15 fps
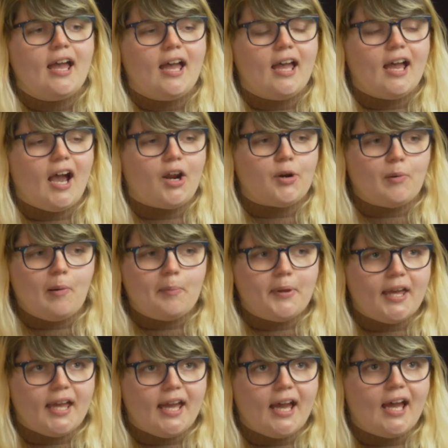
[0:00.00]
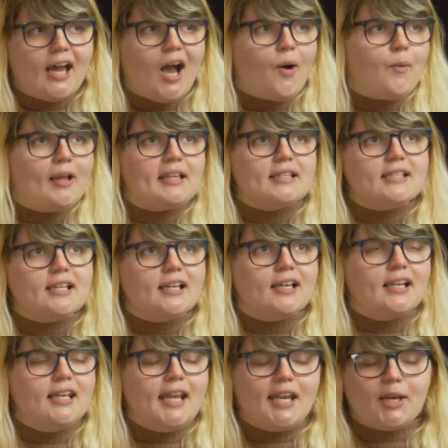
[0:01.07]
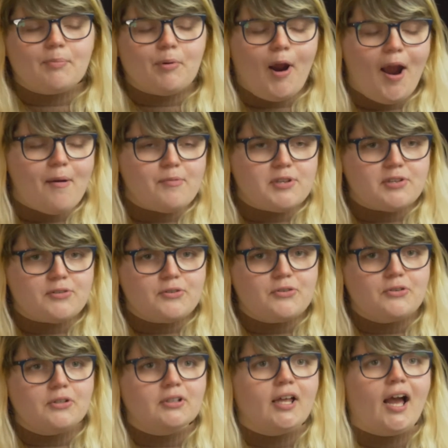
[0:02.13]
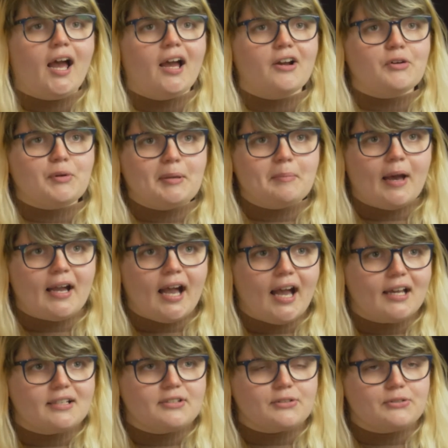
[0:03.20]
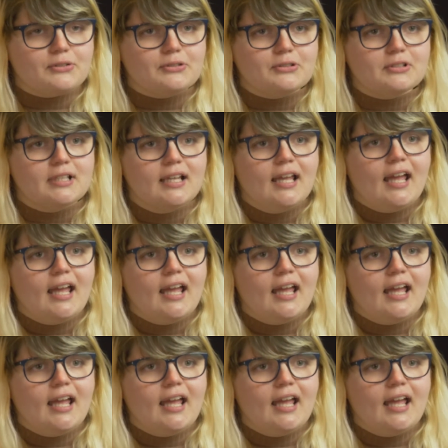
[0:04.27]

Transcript: I grew up here, I went to Lineker Primary School and Greenbank High School,